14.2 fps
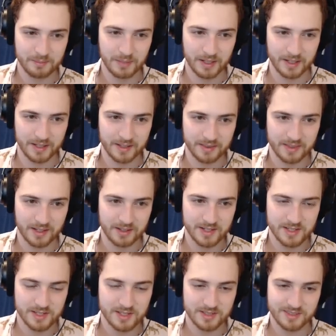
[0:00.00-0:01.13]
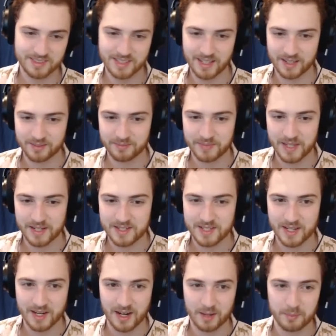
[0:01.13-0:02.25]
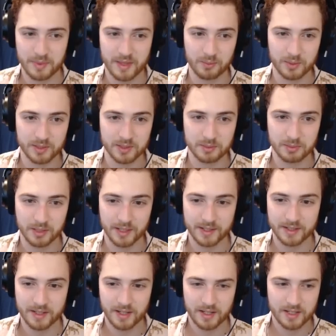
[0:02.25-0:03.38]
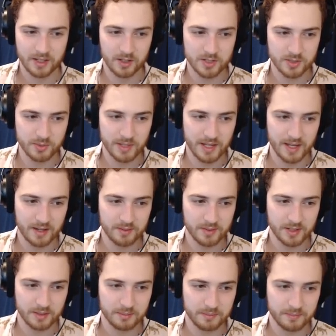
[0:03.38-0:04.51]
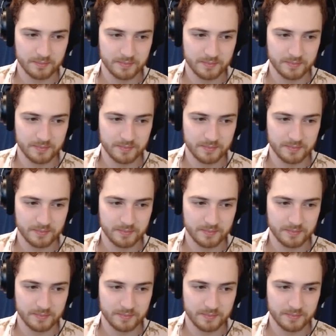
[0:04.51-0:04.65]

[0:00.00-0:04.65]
But there is, that is a comp that one could play. Also, do we have Okay,